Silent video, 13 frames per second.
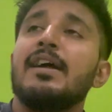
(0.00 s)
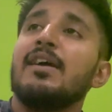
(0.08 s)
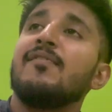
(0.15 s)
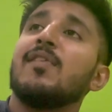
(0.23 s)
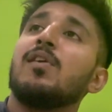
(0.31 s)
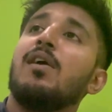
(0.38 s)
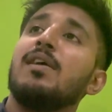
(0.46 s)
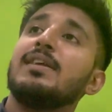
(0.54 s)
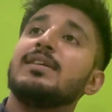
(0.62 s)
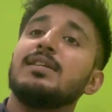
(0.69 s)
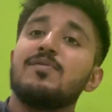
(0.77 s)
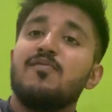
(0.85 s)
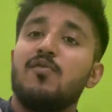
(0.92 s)
if a
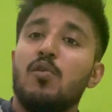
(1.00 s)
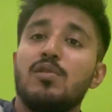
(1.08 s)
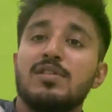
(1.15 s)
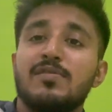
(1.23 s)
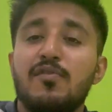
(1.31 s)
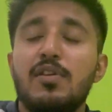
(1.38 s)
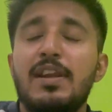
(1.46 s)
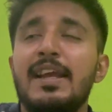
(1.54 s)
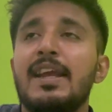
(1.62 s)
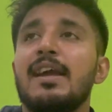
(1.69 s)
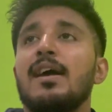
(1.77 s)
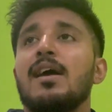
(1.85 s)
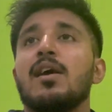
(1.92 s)
college is
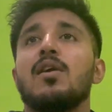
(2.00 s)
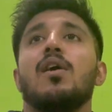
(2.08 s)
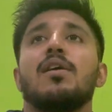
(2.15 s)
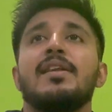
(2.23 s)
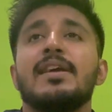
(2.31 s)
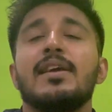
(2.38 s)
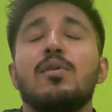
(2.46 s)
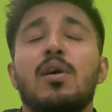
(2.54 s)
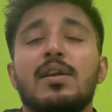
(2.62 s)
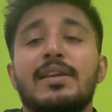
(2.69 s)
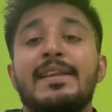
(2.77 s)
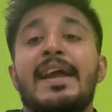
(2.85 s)
forcefully calling you